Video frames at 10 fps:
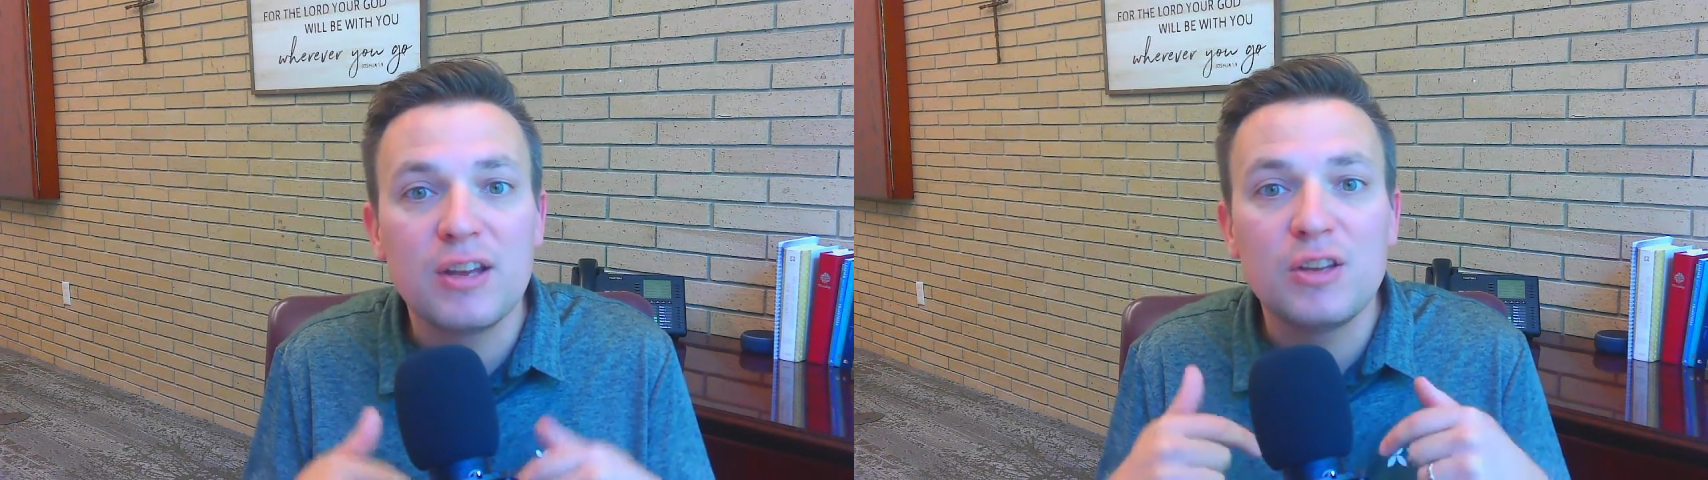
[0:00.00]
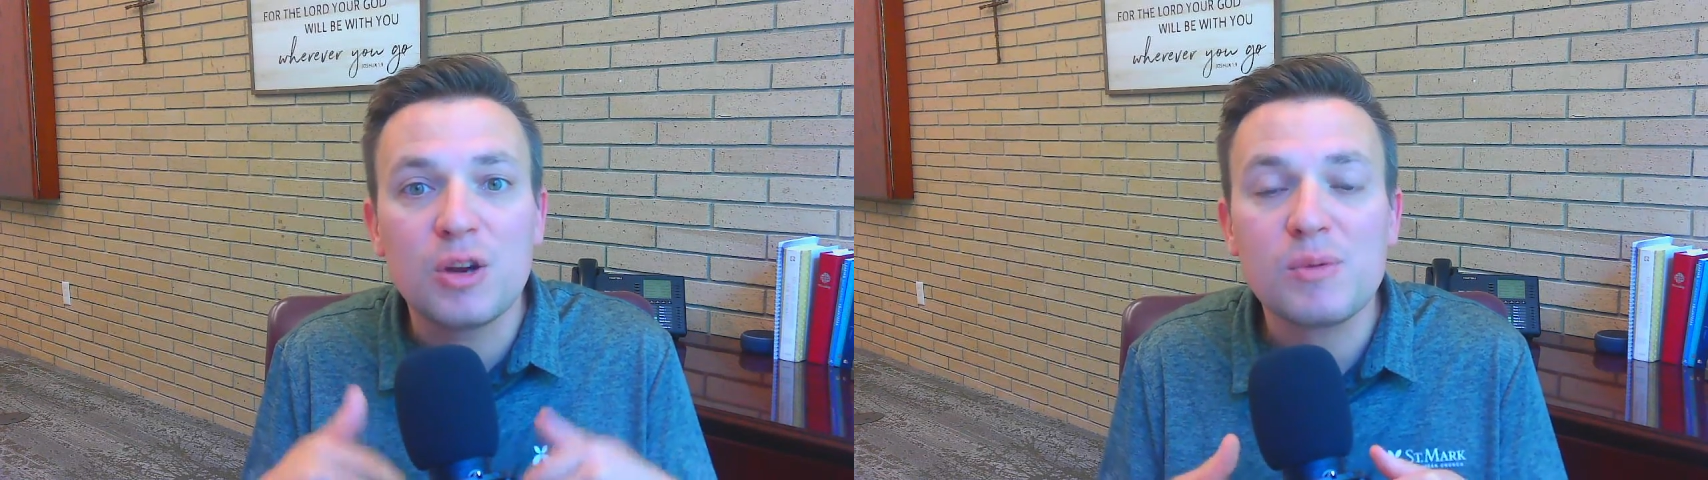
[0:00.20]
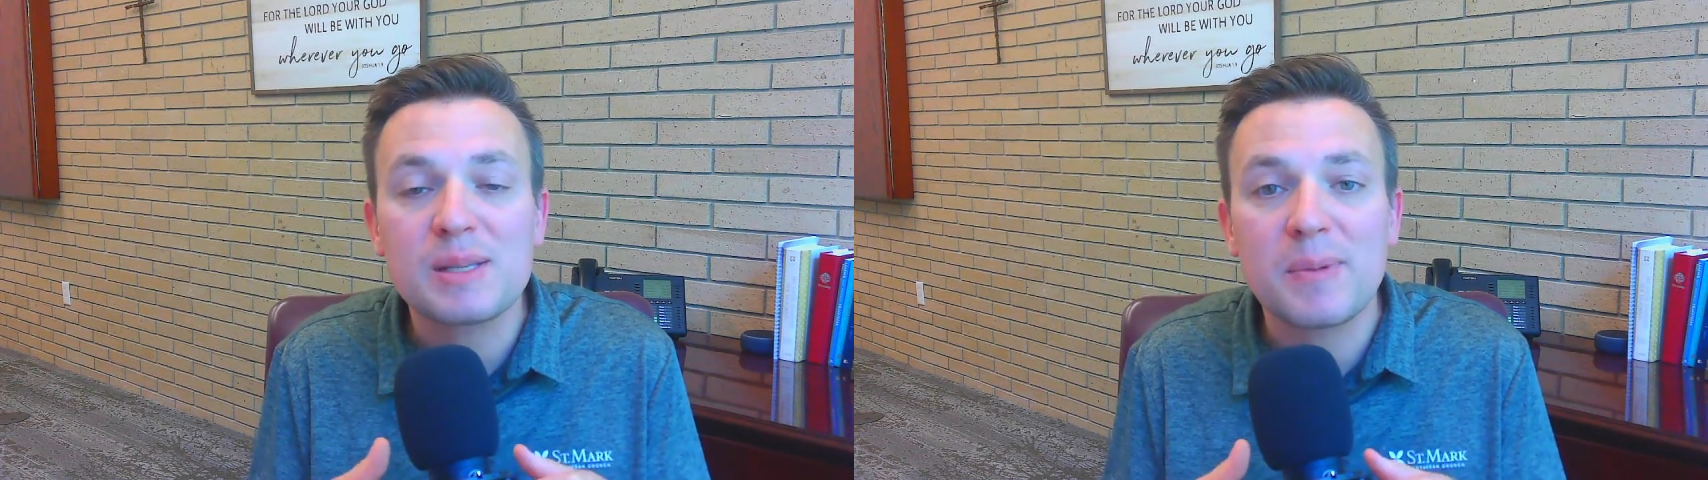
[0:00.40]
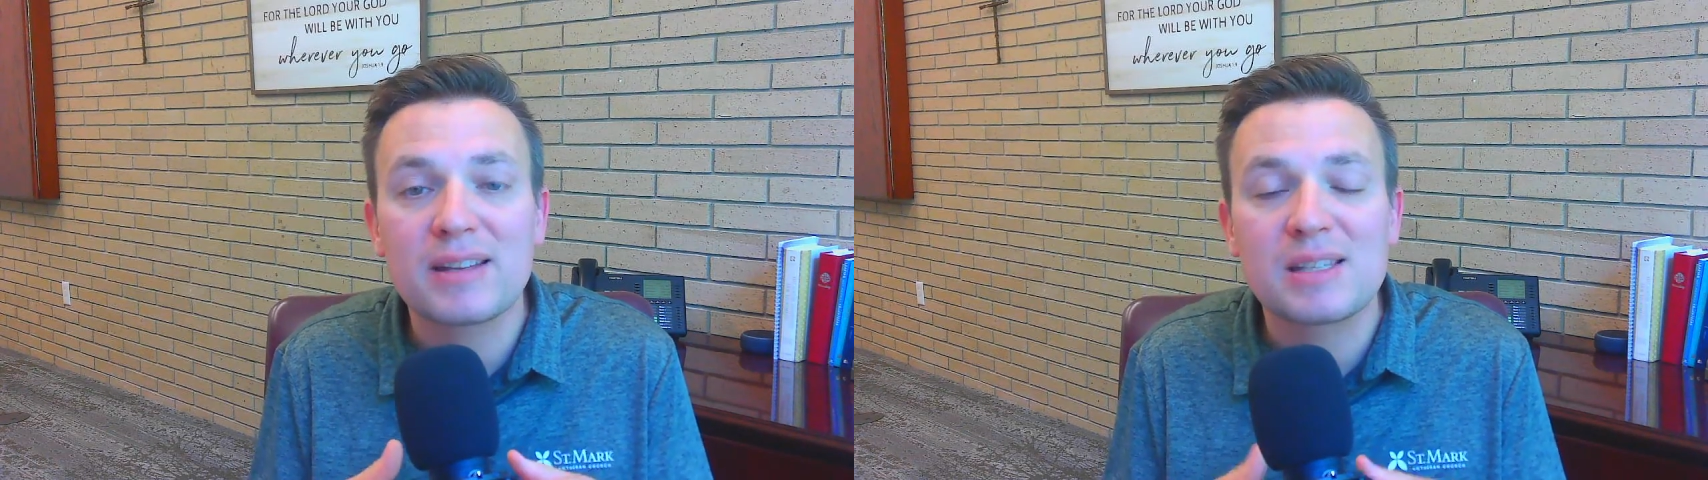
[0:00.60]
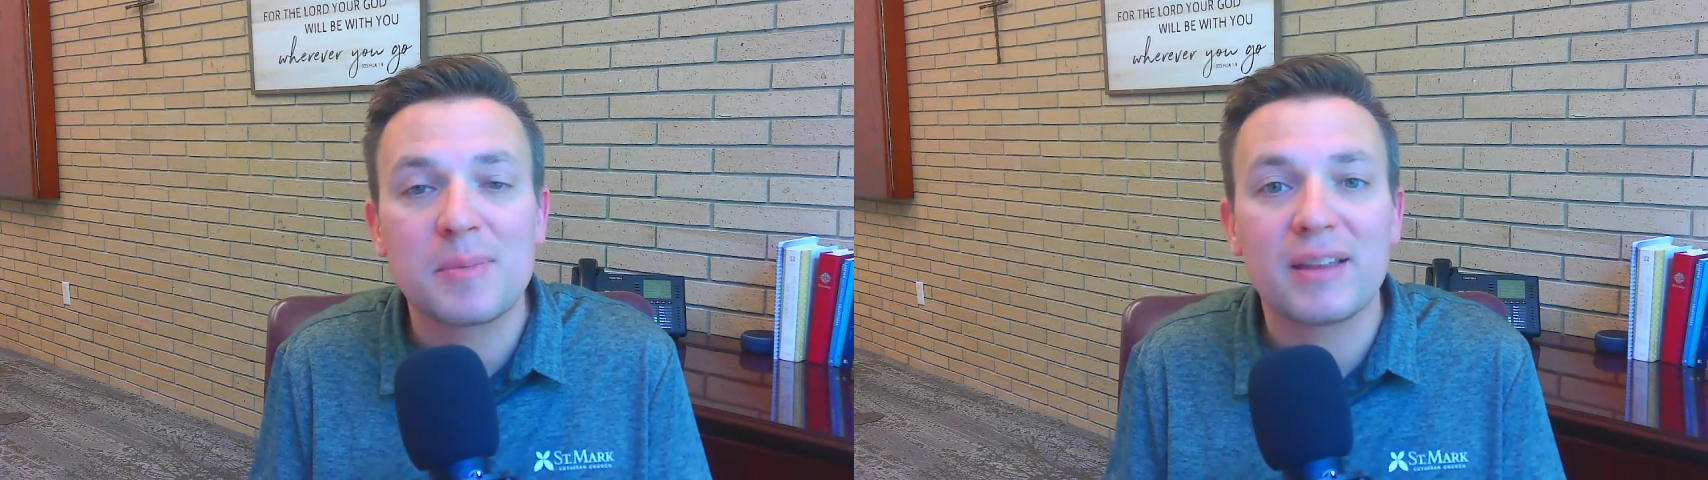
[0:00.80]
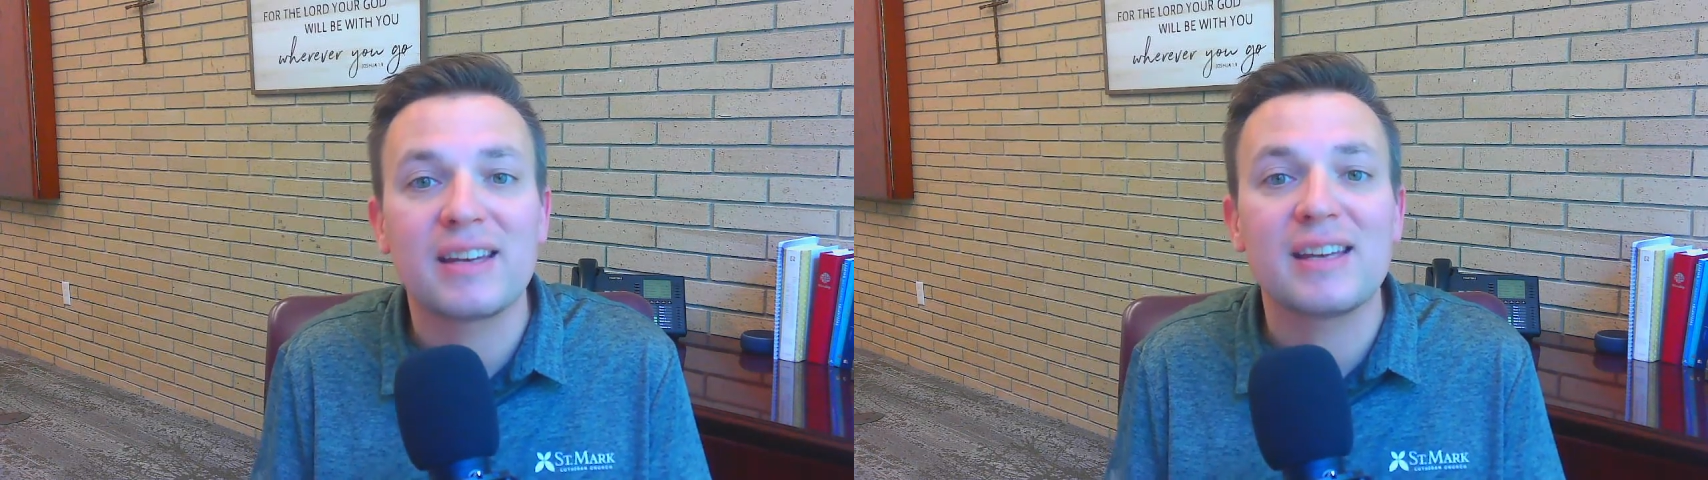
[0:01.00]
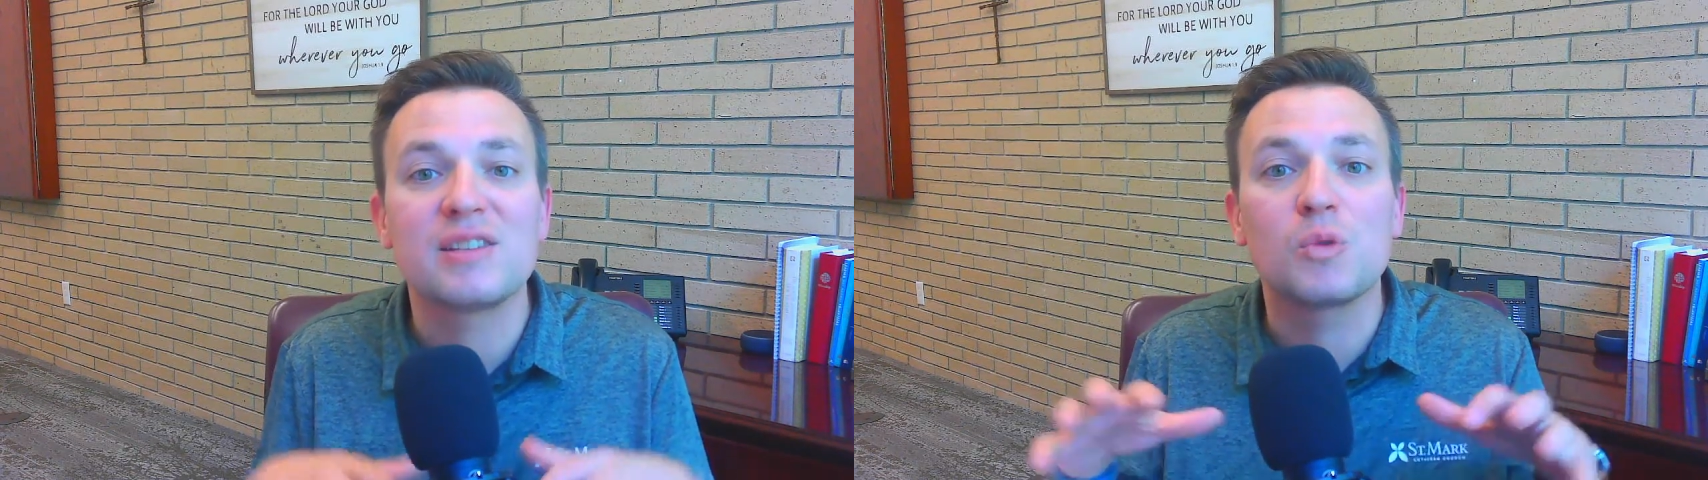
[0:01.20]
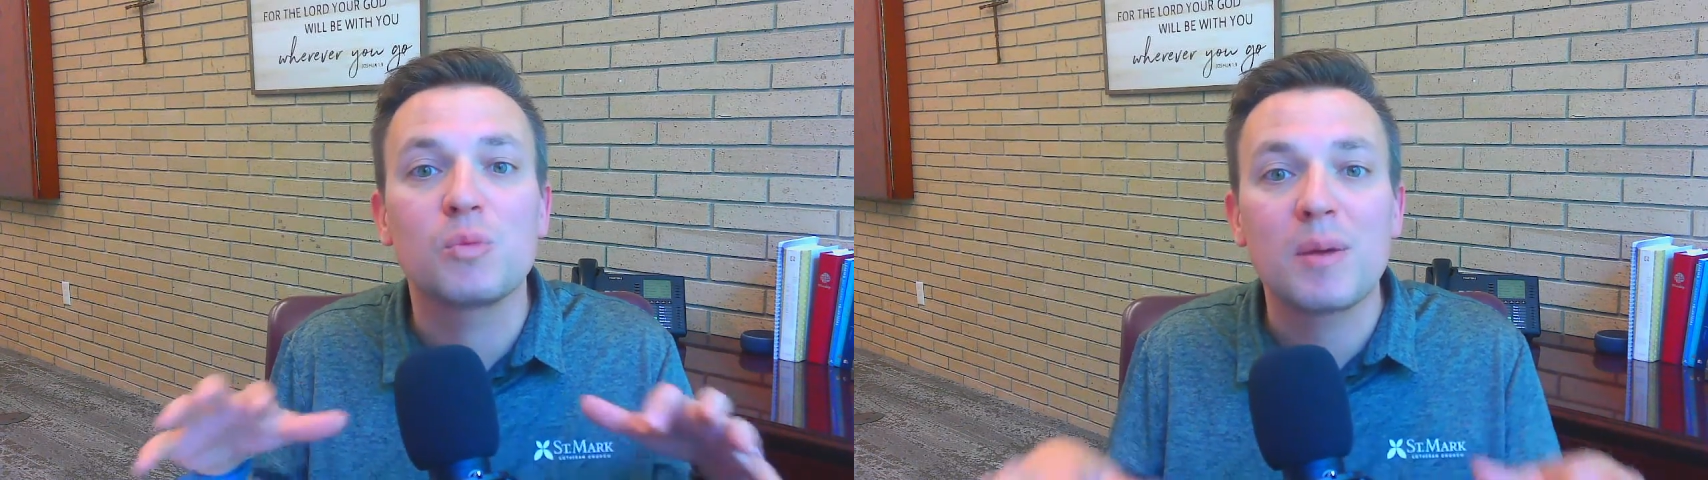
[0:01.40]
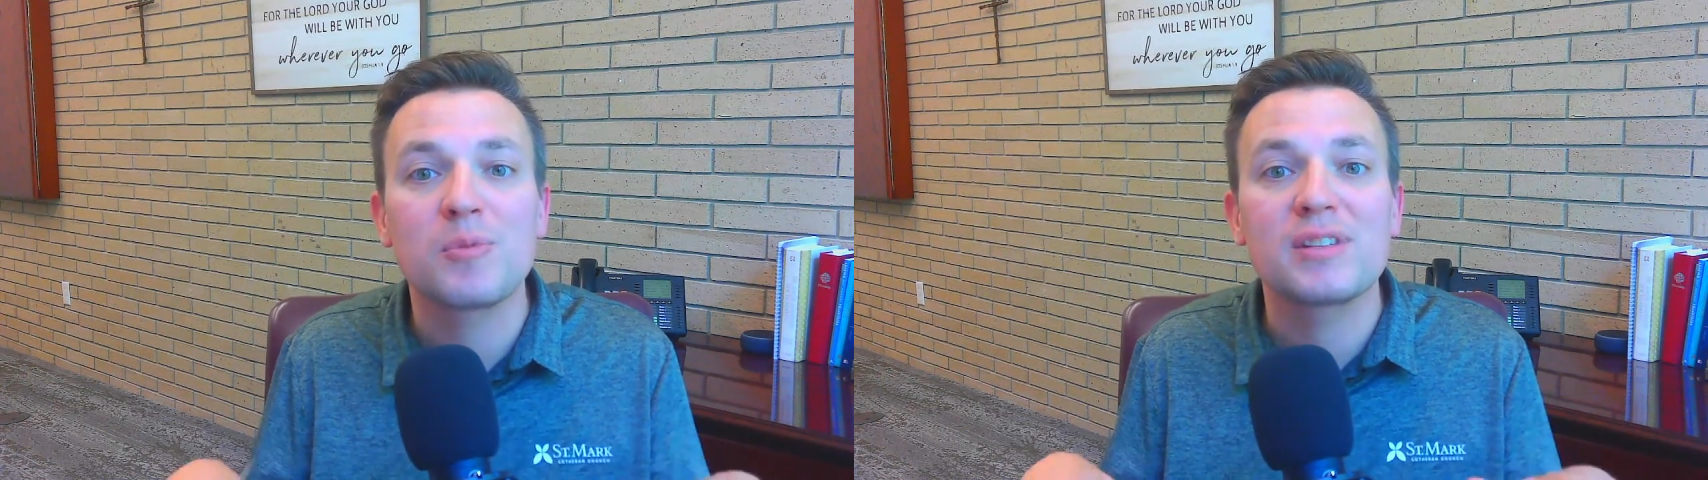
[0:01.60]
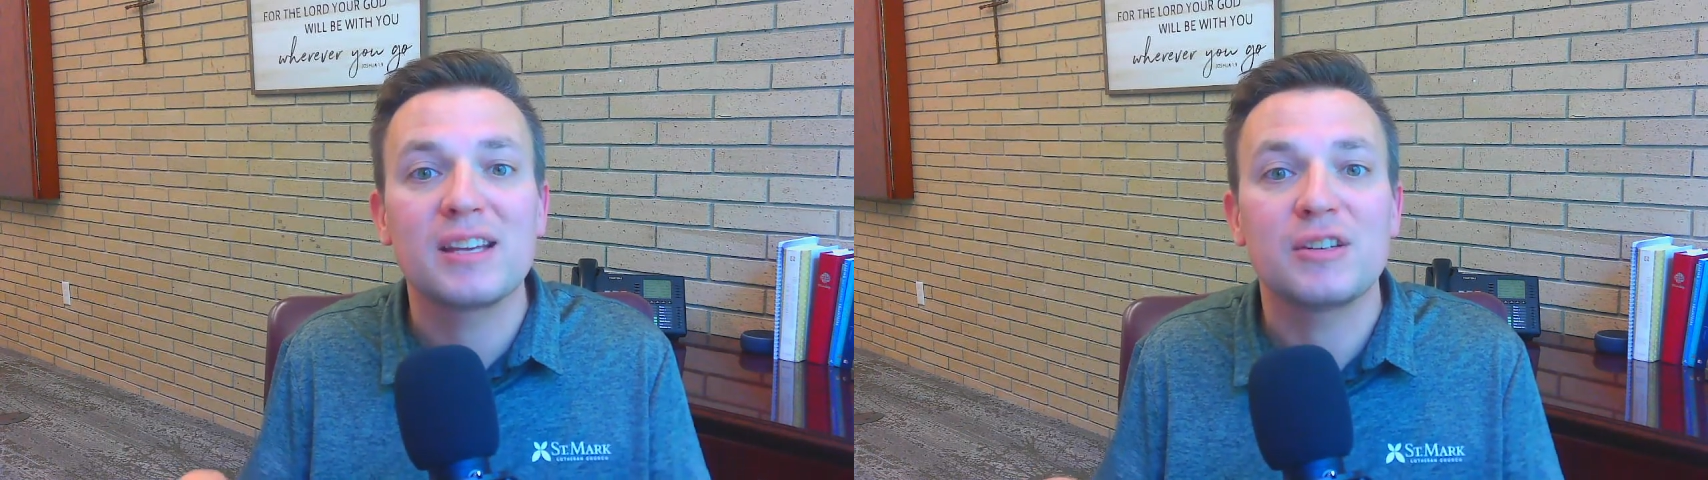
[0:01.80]
your responsibility is to
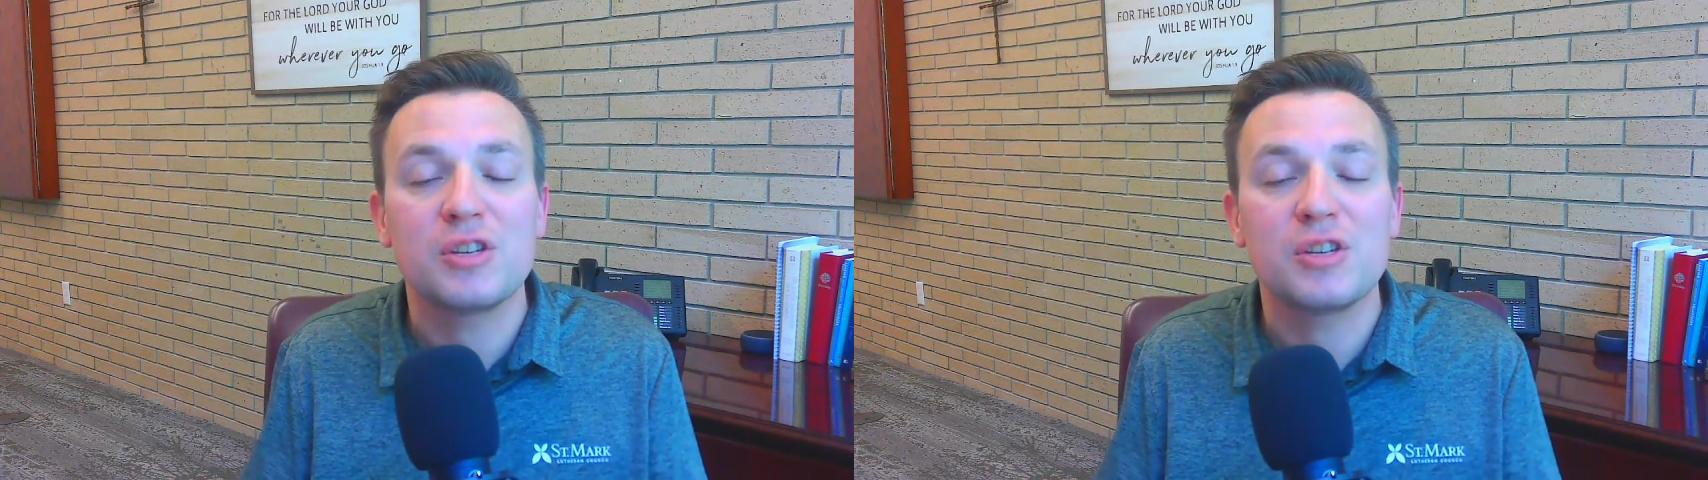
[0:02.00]
represent